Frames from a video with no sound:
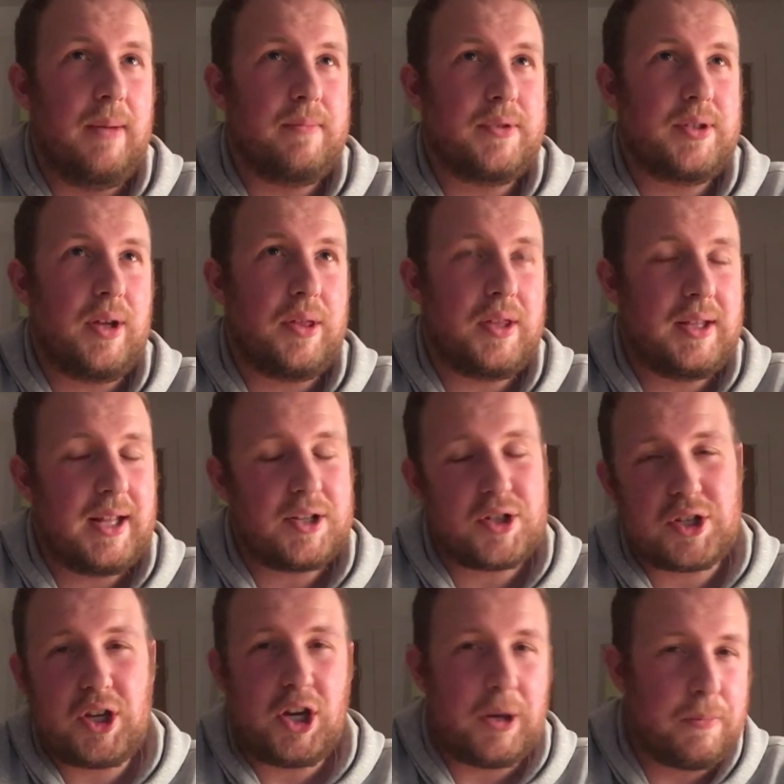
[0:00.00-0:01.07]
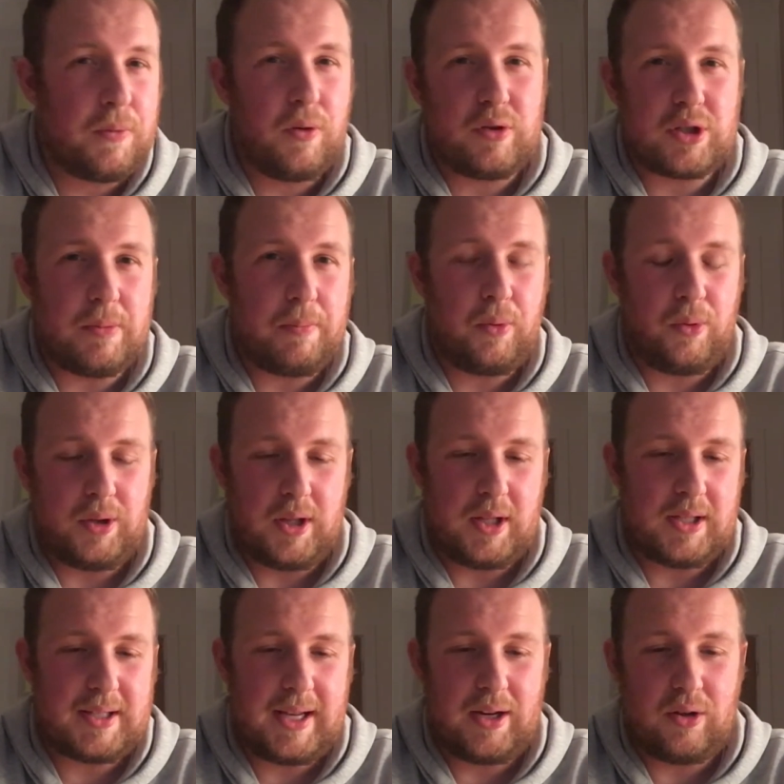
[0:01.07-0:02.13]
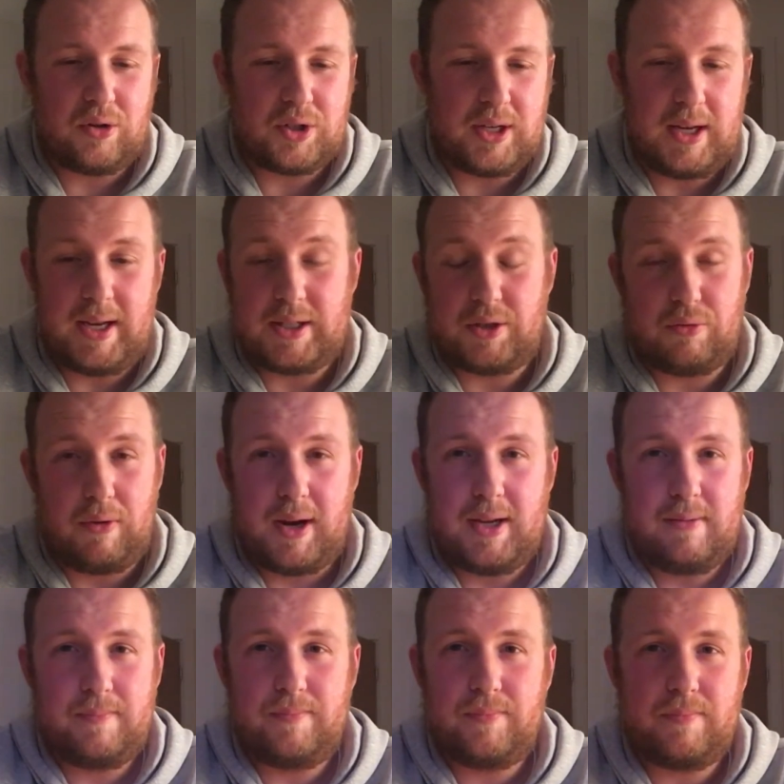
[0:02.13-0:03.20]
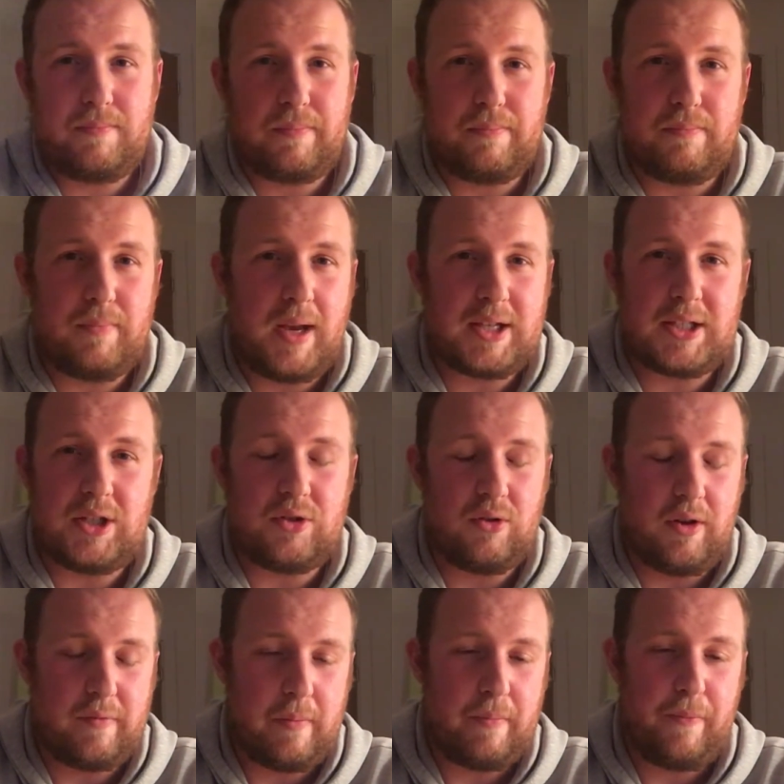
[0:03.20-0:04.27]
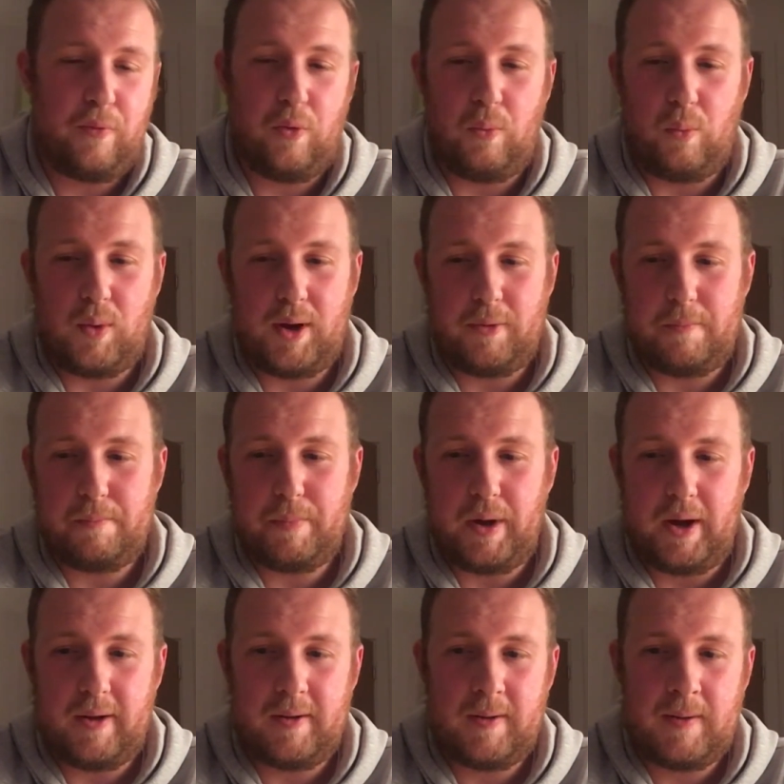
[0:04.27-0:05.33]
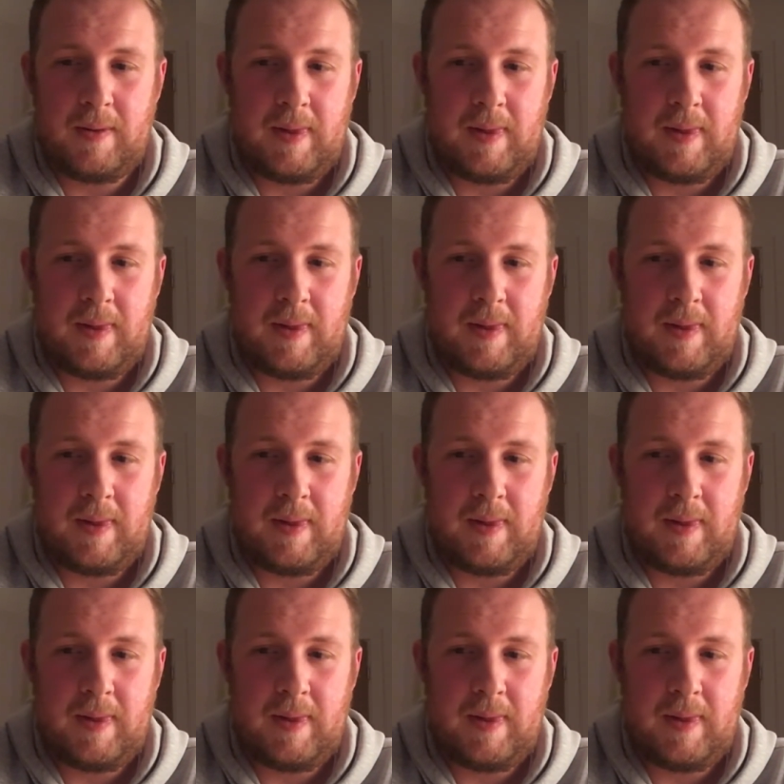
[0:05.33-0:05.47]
So I think that just kind of proves the point that the technology is great, makes the driver perform well, but